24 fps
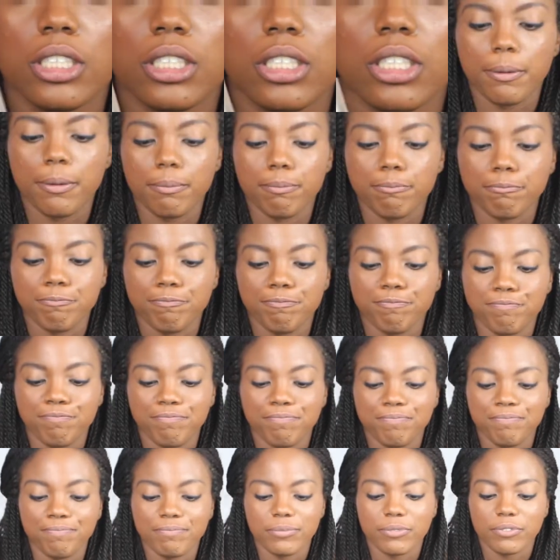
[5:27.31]

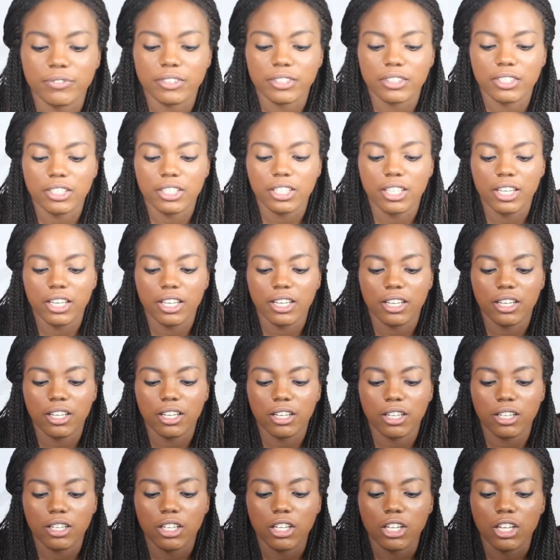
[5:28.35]

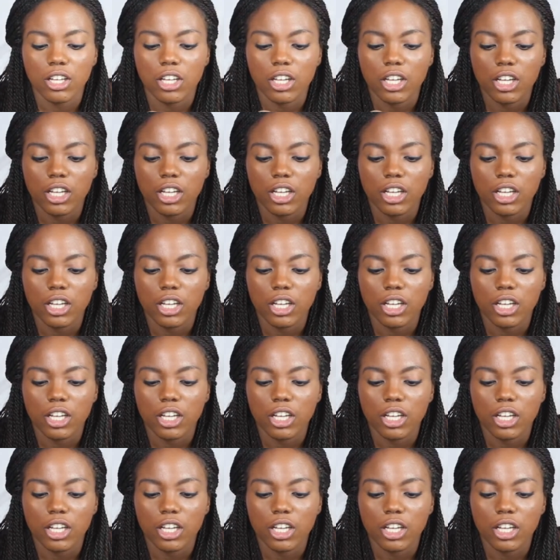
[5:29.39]
Yeah,